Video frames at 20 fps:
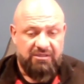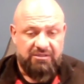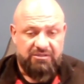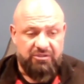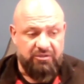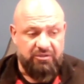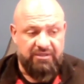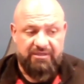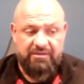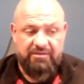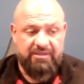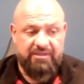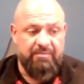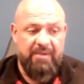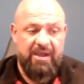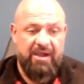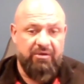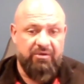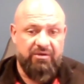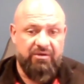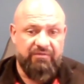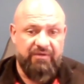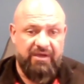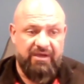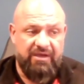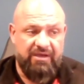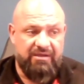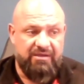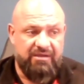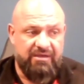So the the amount of
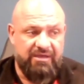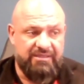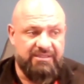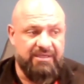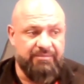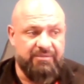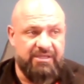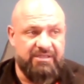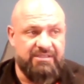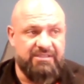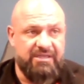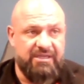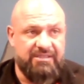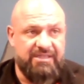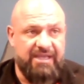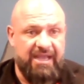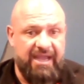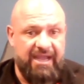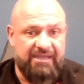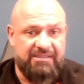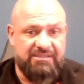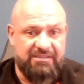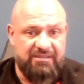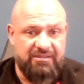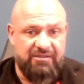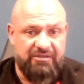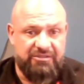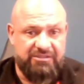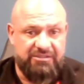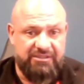uh, attempted attacks
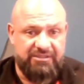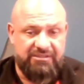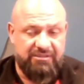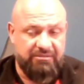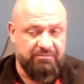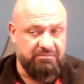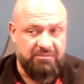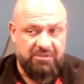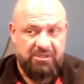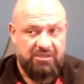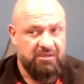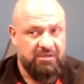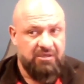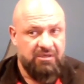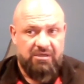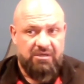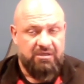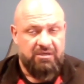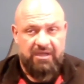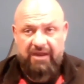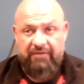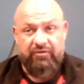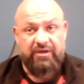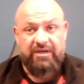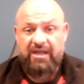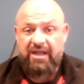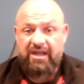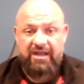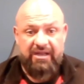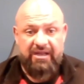into their system
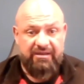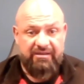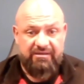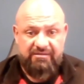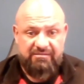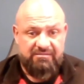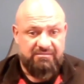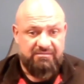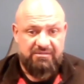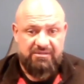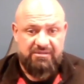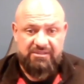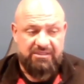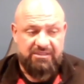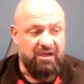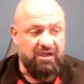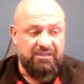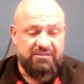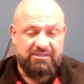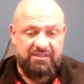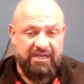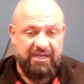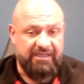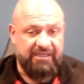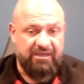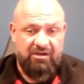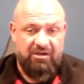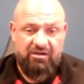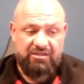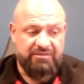every day is constant.
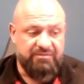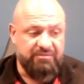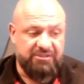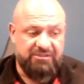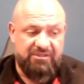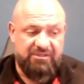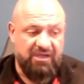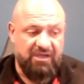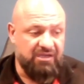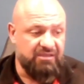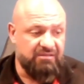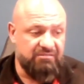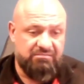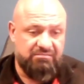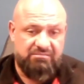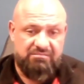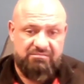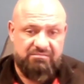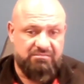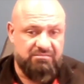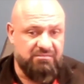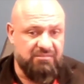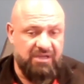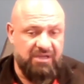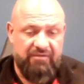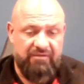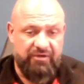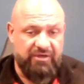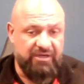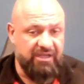I get calls from the S O C
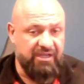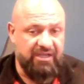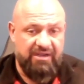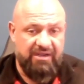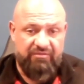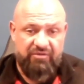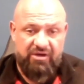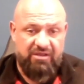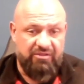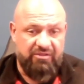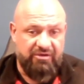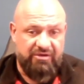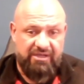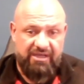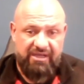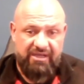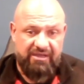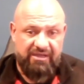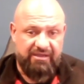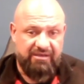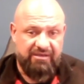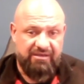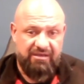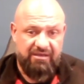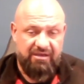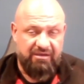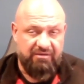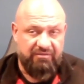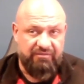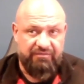every day, every other day
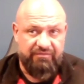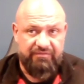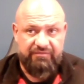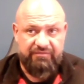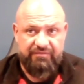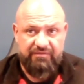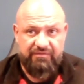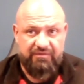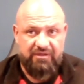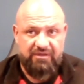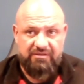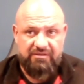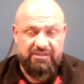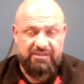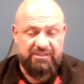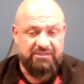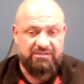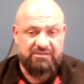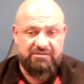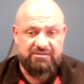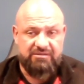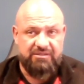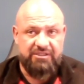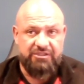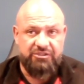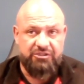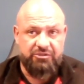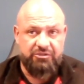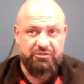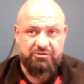of this
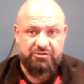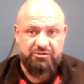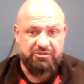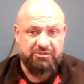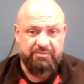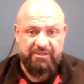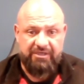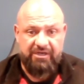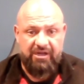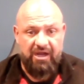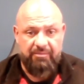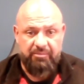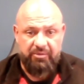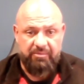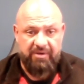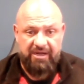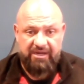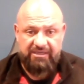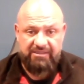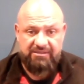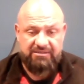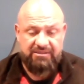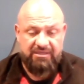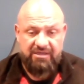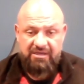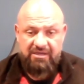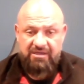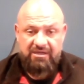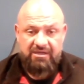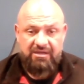this user has been compromised.
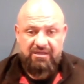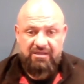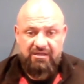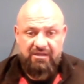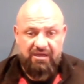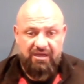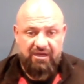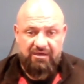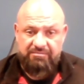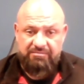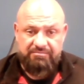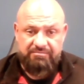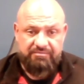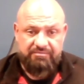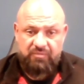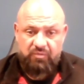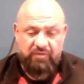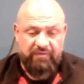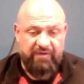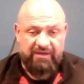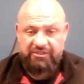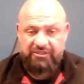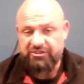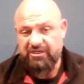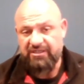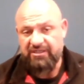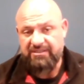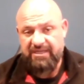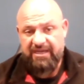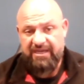Um, we've had to
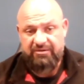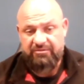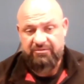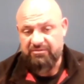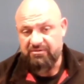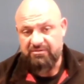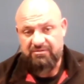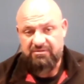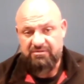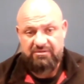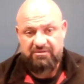shut it down.